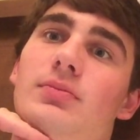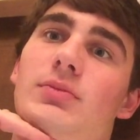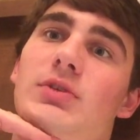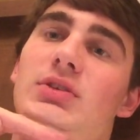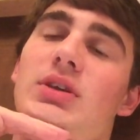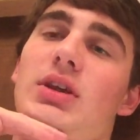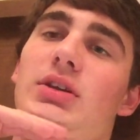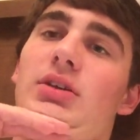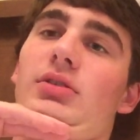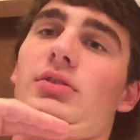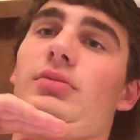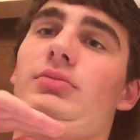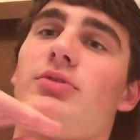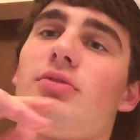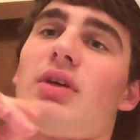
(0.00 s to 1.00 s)
say
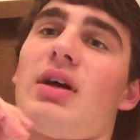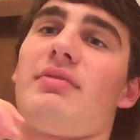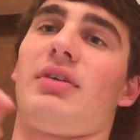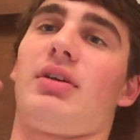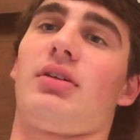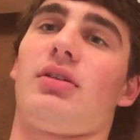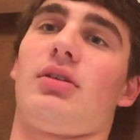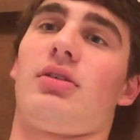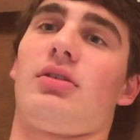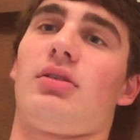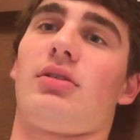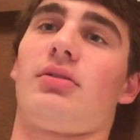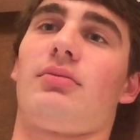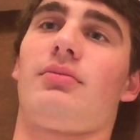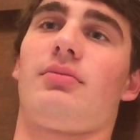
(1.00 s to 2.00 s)
you're driving
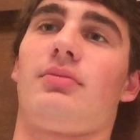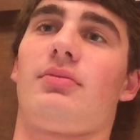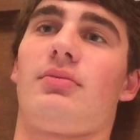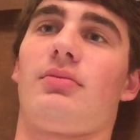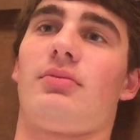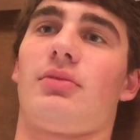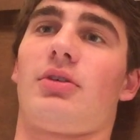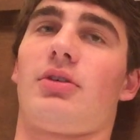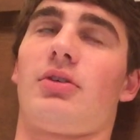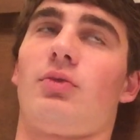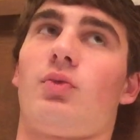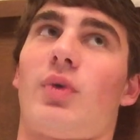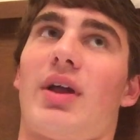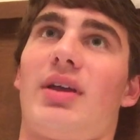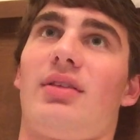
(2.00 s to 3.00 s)
along on
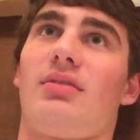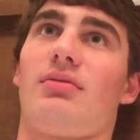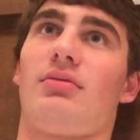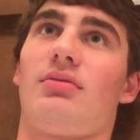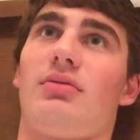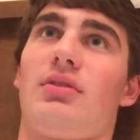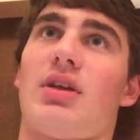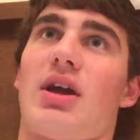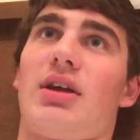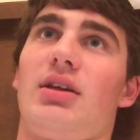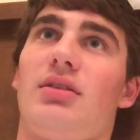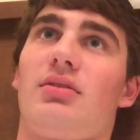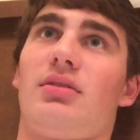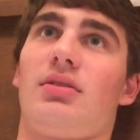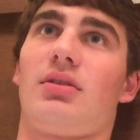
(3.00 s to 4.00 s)
a wet
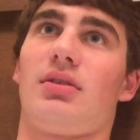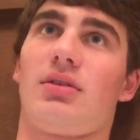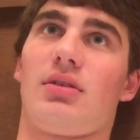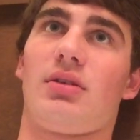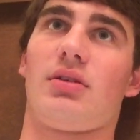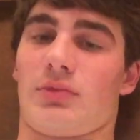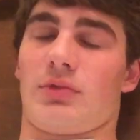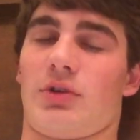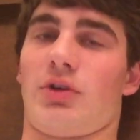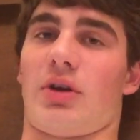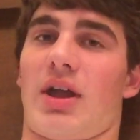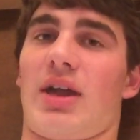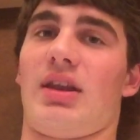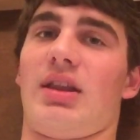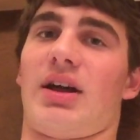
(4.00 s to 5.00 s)
night, your
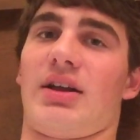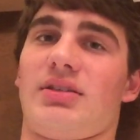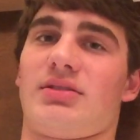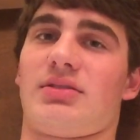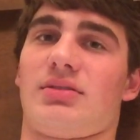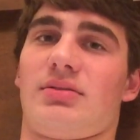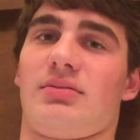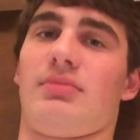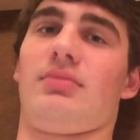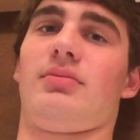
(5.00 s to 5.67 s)
headlights